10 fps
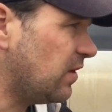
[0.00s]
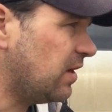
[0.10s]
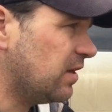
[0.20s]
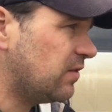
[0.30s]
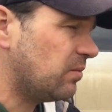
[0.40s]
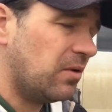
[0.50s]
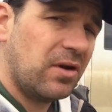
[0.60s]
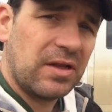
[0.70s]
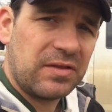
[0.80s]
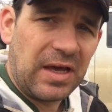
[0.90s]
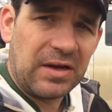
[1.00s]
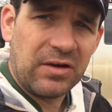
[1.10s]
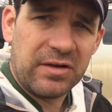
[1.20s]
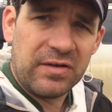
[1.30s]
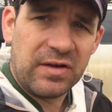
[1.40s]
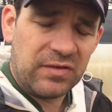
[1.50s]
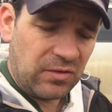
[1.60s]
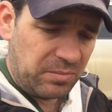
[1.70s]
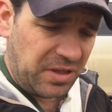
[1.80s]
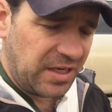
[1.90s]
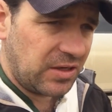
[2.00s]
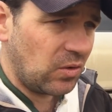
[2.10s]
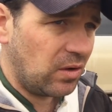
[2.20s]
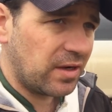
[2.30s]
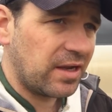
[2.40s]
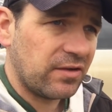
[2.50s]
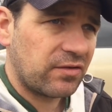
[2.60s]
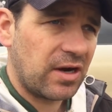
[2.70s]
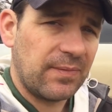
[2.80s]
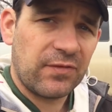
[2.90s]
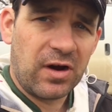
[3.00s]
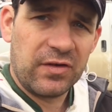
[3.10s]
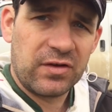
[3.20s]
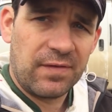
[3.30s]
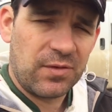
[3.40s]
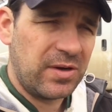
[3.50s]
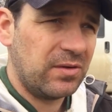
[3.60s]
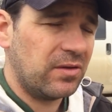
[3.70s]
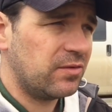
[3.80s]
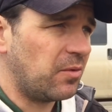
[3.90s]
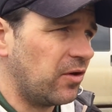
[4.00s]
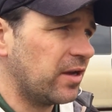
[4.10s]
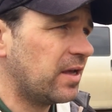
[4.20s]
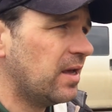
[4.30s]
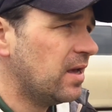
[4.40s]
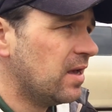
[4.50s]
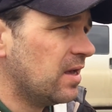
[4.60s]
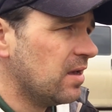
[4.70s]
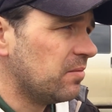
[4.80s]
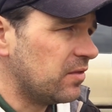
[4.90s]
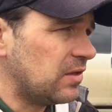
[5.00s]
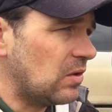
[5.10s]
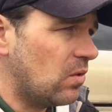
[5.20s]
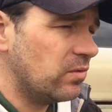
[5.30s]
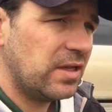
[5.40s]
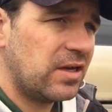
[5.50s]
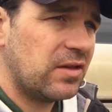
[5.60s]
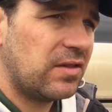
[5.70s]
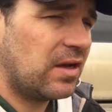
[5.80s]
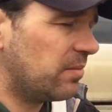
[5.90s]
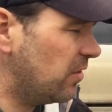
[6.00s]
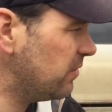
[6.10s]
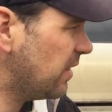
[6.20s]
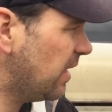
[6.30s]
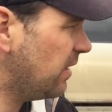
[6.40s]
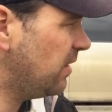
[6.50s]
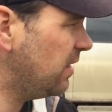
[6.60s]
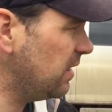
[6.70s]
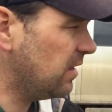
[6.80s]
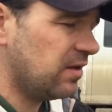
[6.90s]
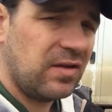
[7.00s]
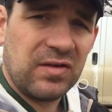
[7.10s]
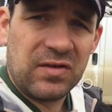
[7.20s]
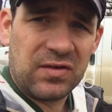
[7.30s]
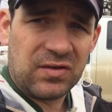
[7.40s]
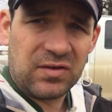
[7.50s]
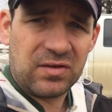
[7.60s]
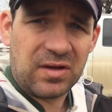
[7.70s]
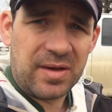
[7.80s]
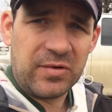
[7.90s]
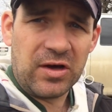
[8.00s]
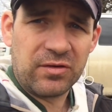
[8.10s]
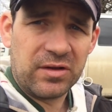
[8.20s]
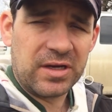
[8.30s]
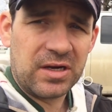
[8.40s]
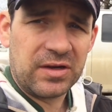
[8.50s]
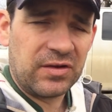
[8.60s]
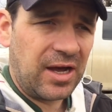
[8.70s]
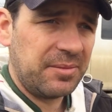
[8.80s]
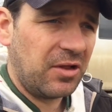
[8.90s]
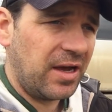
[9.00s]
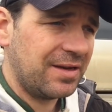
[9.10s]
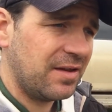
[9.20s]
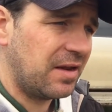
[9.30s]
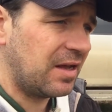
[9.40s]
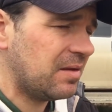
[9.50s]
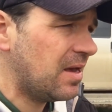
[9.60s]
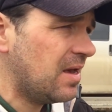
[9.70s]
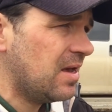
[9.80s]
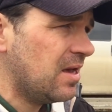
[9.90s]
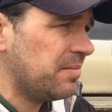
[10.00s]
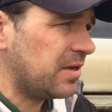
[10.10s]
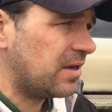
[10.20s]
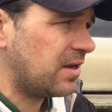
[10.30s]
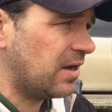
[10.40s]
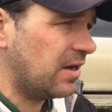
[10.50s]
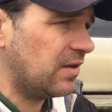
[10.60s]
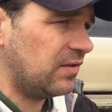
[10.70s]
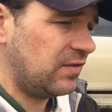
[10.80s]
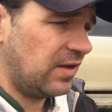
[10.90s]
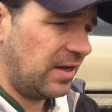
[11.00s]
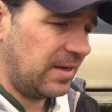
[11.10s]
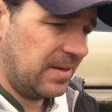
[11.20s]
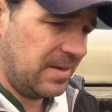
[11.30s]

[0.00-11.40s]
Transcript: it's, well, not thank goodness, it's so bloody cold. I had to scrape frost off the window this morning. But the only good thing about that is I'm not really on a timeline today because uh,